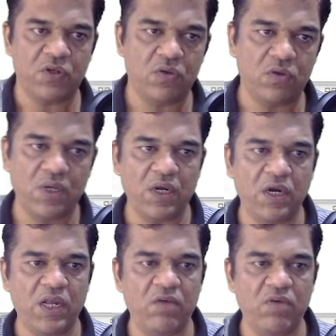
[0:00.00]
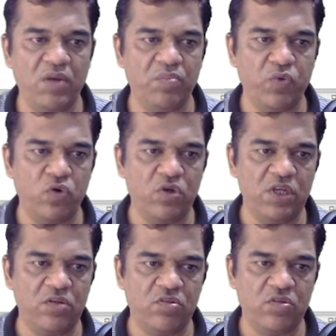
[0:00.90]
Okay, and I will import
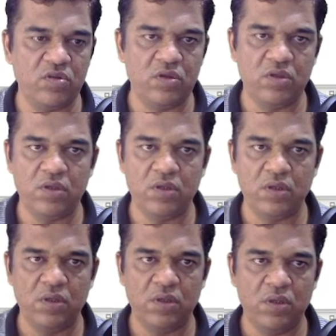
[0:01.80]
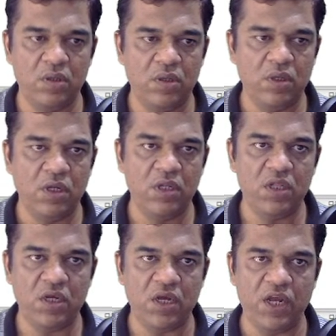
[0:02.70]
this in
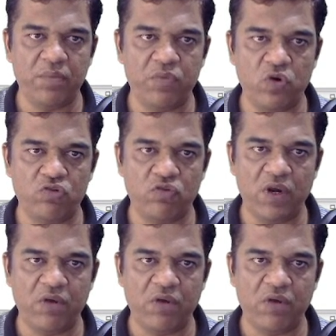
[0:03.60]
the app.swell